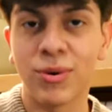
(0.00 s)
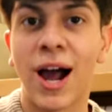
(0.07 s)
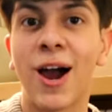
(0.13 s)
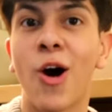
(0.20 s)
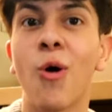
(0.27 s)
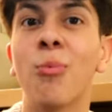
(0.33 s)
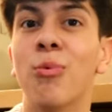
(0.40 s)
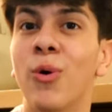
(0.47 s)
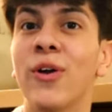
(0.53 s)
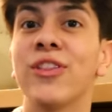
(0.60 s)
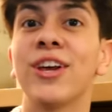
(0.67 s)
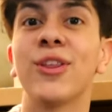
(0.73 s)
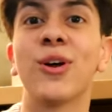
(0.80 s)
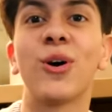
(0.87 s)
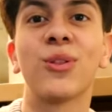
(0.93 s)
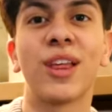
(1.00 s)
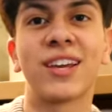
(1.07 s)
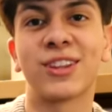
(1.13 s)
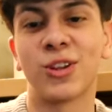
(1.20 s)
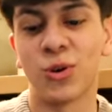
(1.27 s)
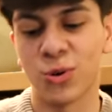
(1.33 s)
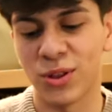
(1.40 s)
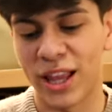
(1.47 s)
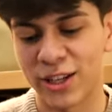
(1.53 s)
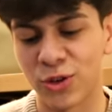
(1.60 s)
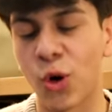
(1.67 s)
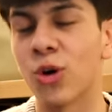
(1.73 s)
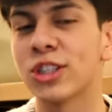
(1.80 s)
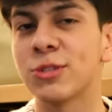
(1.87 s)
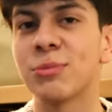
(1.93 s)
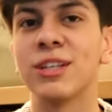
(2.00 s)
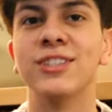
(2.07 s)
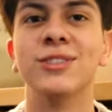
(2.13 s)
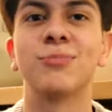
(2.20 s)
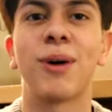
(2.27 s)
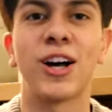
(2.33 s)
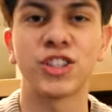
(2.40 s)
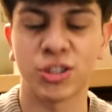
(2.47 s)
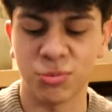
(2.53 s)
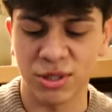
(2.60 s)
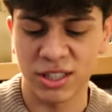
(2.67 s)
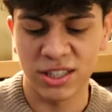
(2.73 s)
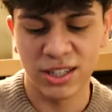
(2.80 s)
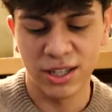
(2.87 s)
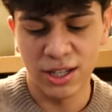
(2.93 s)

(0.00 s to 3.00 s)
I hope one day though, like they'll like notice me and sponsor me